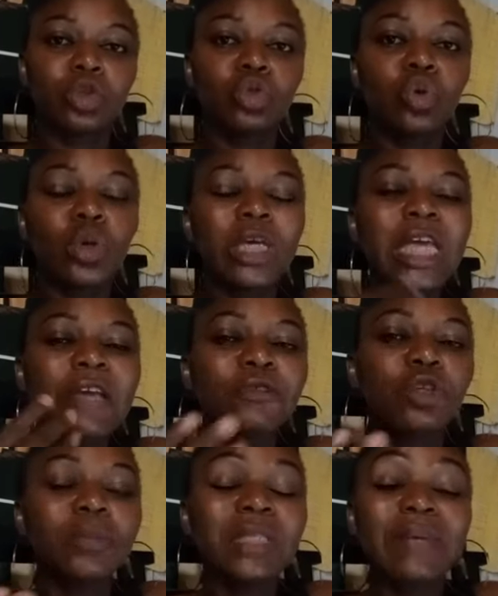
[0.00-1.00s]
So if
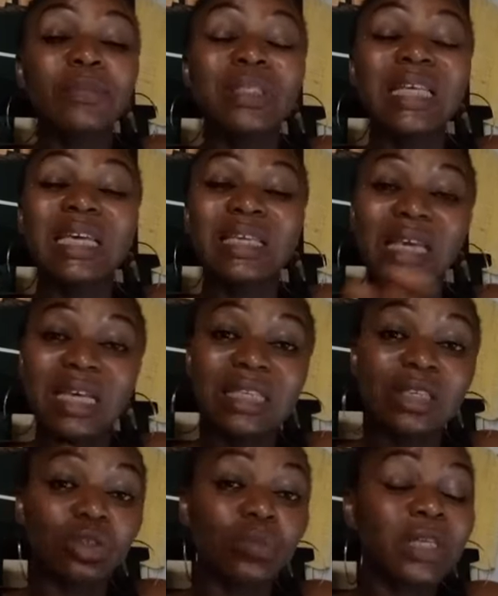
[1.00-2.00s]
sometimes you say yes
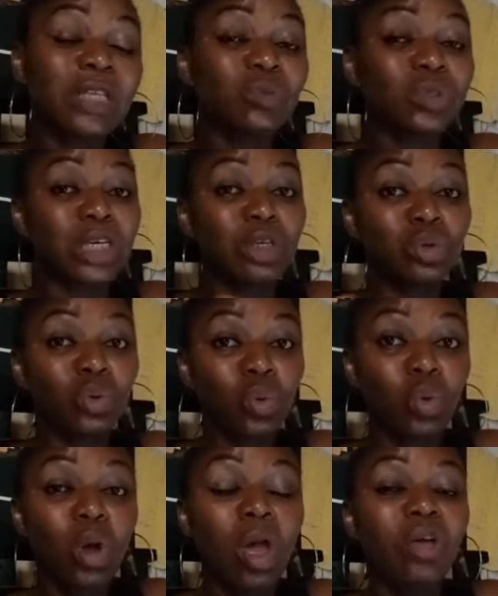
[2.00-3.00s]
and sometimes you say
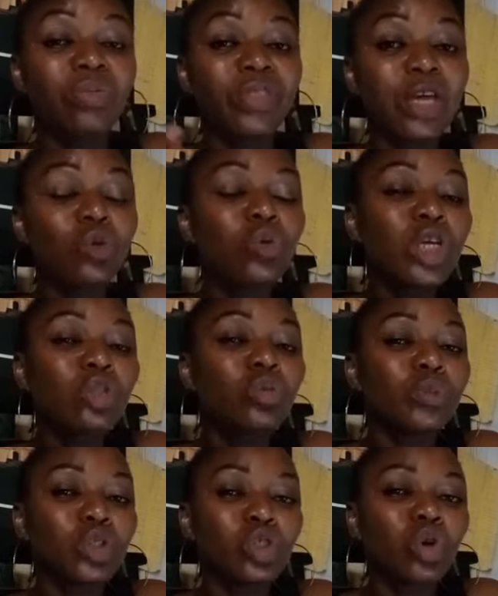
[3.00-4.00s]
no, then you need to
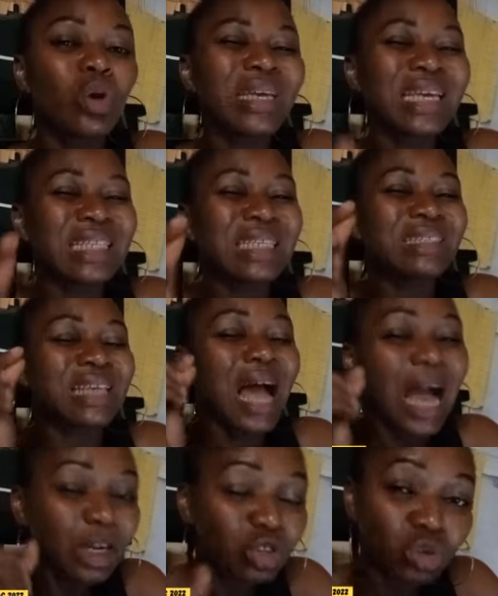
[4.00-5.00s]
be sure it is
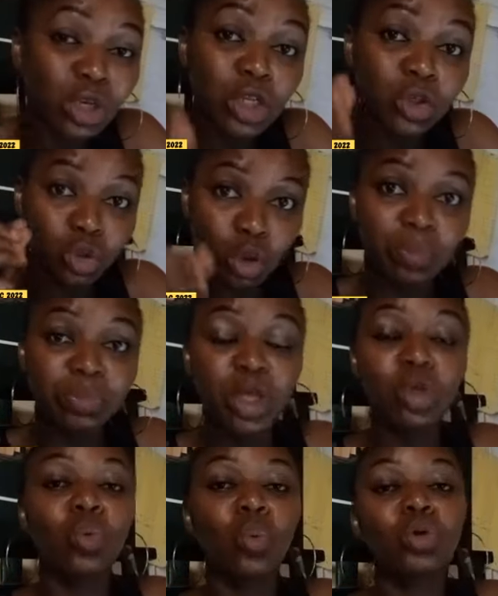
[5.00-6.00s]
actually
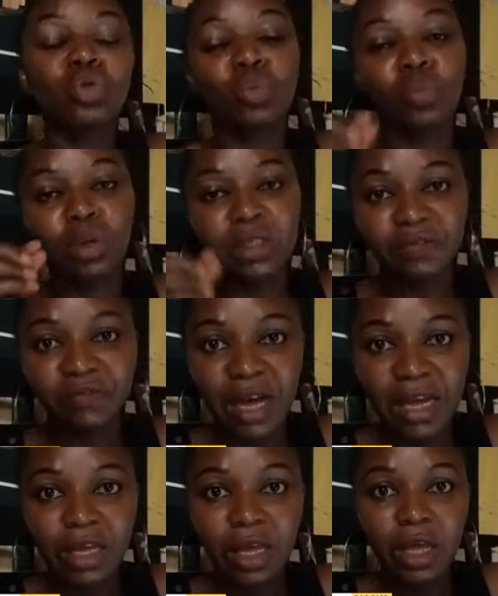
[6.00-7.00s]
something you want to
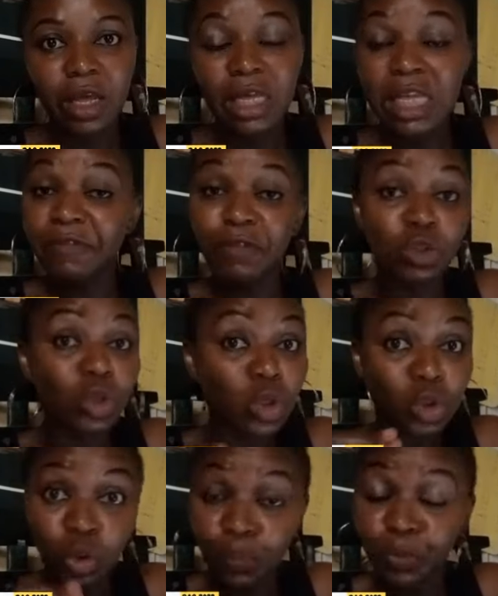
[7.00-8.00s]
modify. If it's not
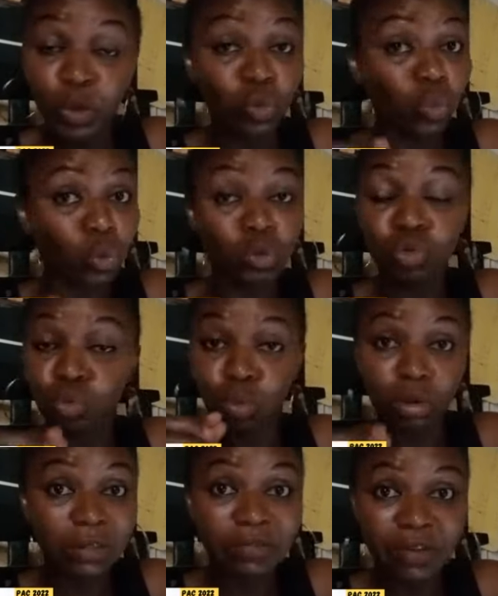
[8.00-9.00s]
something you want to
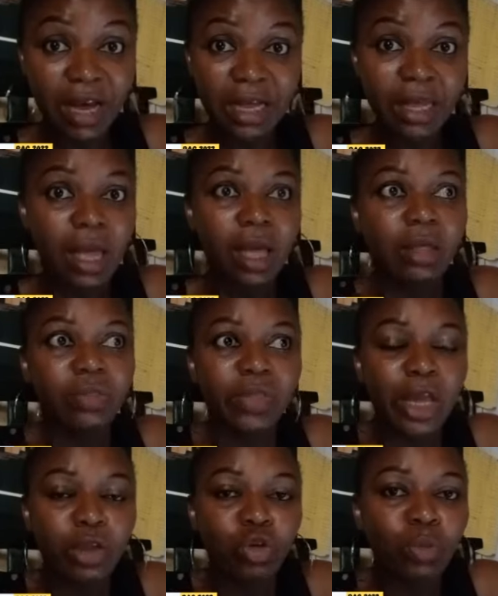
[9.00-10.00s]
modify,
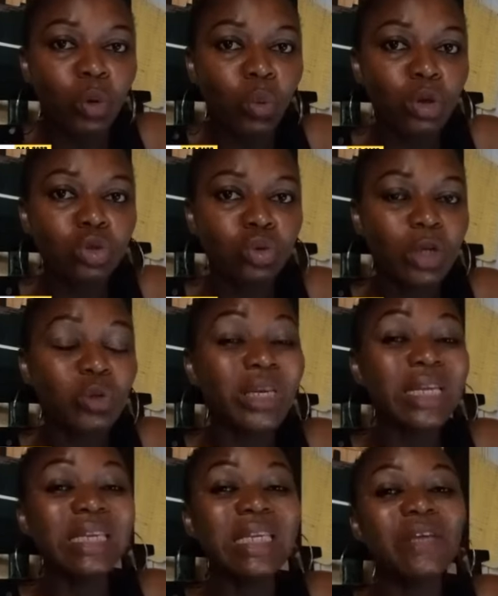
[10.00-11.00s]
then you may want to
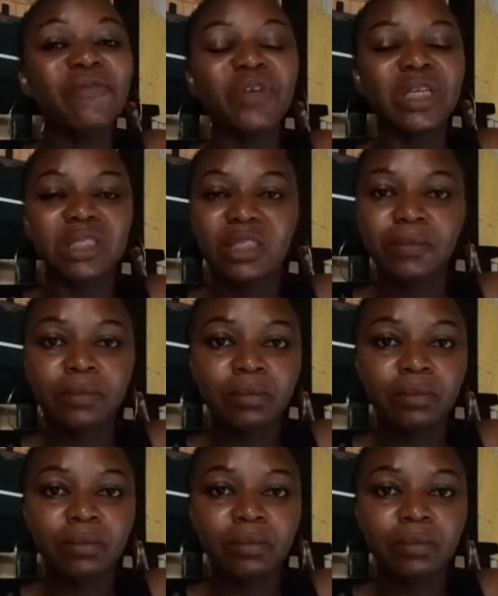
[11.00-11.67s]
actually leave it